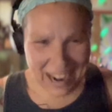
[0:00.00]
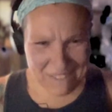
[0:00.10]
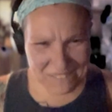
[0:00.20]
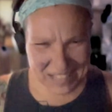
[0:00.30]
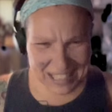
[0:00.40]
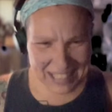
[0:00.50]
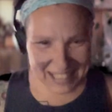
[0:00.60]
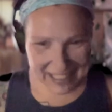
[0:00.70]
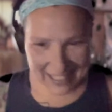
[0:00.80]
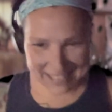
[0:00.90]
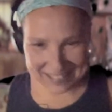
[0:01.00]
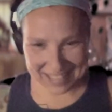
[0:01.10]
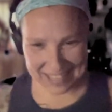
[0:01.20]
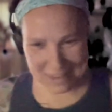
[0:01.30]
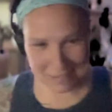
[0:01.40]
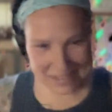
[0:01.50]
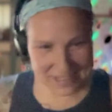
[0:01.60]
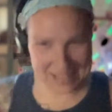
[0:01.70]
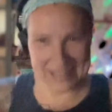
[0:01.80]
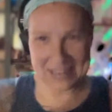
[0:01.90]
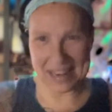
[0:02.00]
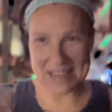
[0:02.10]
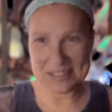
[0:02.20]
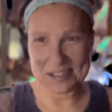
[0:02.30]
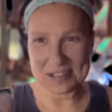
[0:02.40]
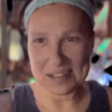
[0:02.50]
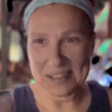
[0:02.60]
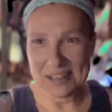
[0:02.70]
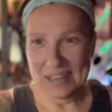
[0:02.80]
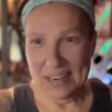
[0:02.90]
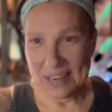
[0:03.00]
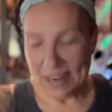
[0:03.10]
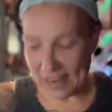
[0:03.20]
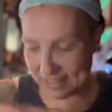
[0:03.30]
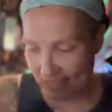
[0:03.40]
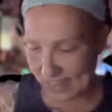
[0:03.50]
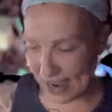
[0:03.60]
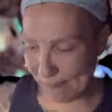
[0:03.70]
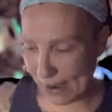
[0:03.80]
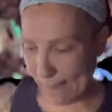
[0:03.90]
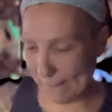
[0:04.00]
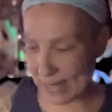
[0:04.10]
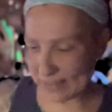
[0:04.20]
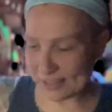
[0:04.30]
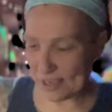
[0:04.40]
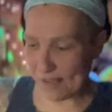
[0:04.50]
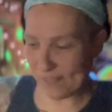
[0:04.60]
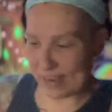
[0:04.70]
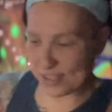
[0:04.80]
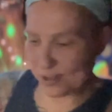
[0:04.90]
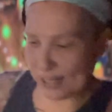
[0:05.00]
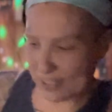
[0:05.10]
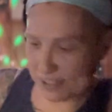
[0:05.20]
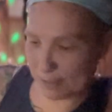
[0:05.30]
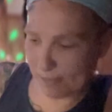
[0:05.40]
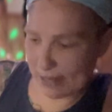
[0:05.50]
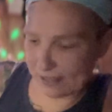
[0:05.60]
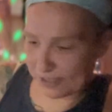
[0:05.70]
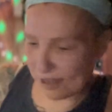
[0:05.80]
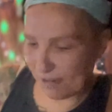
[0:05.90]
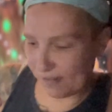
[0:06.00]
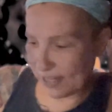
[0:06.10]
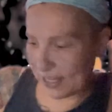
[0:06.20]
I feel it. It's like I'm going to get nicer. And then I bought myself, I treated to myself